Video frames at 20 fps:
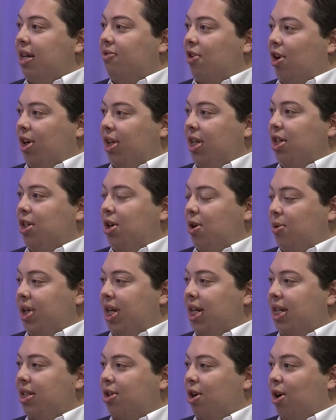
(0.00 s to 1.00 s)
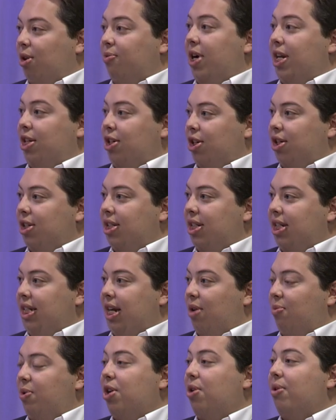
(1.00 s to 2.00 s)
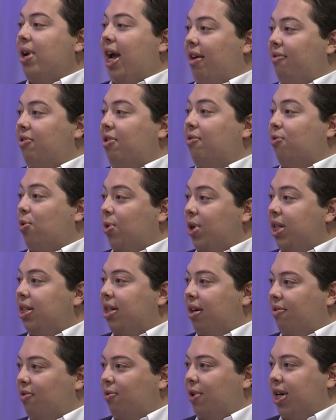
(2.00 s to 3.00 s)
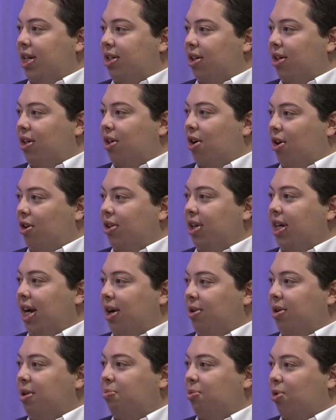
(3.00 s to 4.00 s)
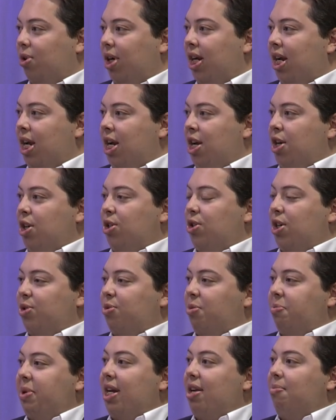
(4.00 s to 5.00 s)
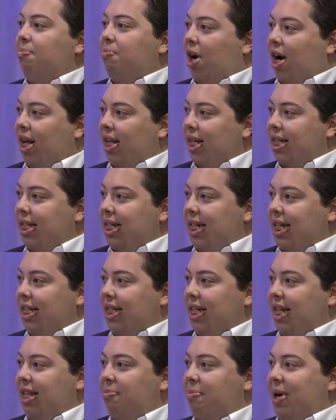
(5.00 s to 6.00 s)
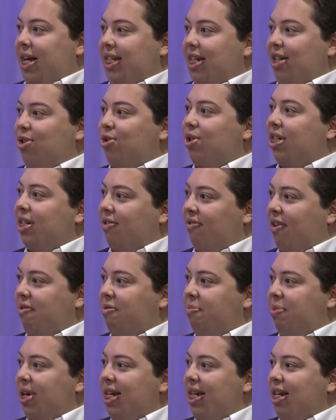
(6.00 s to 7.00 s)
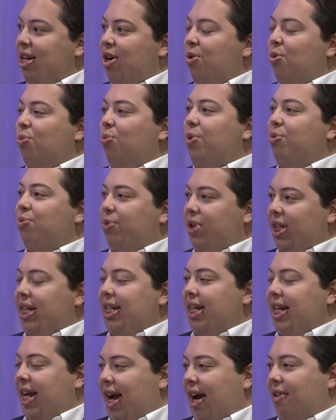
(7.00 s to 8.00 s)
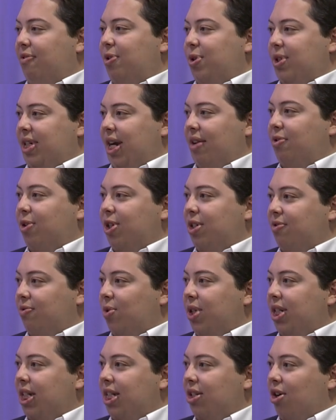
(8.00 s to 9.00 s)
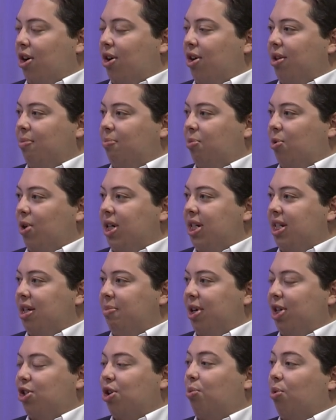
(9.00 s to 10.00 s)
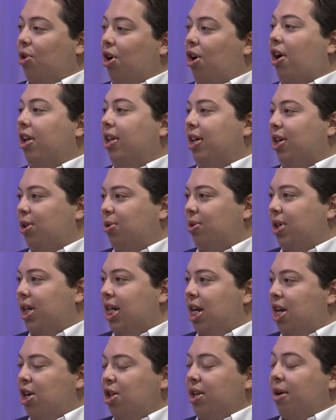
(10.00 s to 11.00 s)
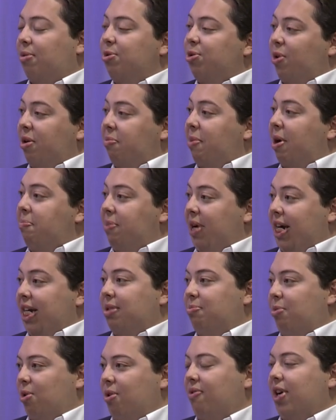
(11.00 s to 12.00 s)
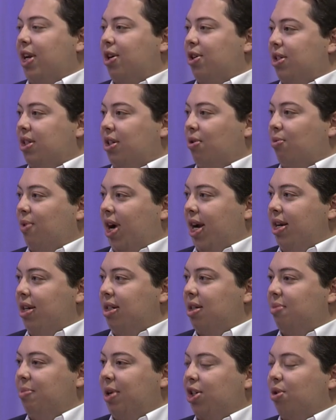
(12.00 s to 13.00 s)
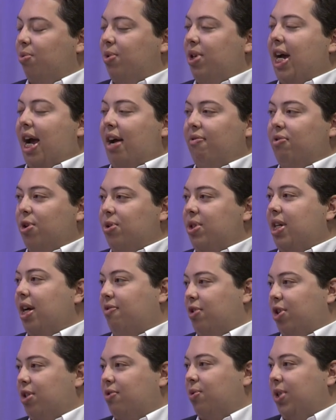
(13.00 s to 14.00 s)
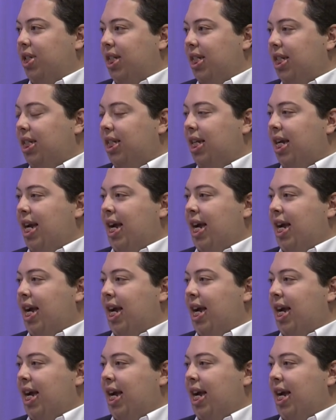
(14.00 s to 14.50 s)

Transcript: of Arlingtonians are renters, yet we don't have the voice of a renter on the county board. So as we're making policies in the best interest of everybody, we really need to have those diverse voices on the board to make sure we're all included. That was one of my biggest motivators to run, to make sure we have those diverse voices